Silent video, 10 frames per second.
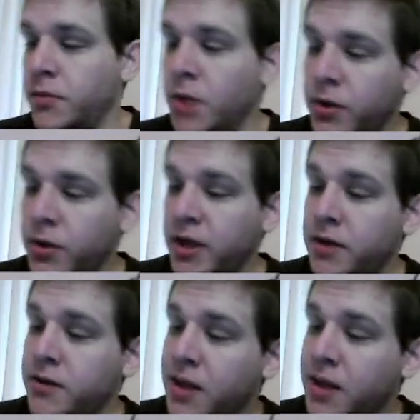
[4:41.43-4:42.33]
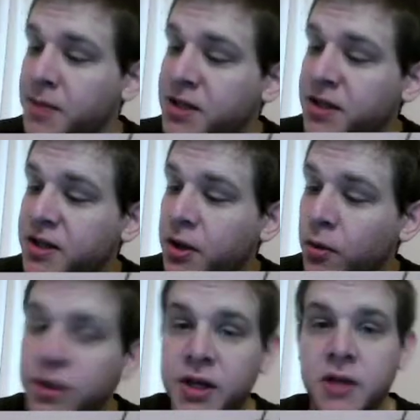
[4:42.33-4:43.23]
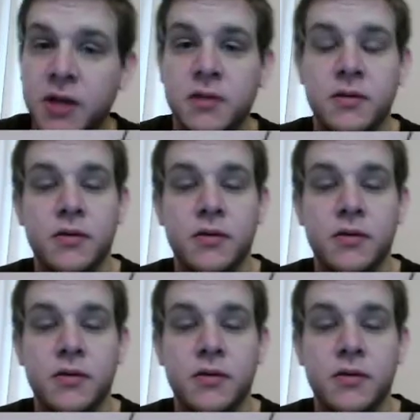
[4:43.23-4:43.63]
Okay, that means that the only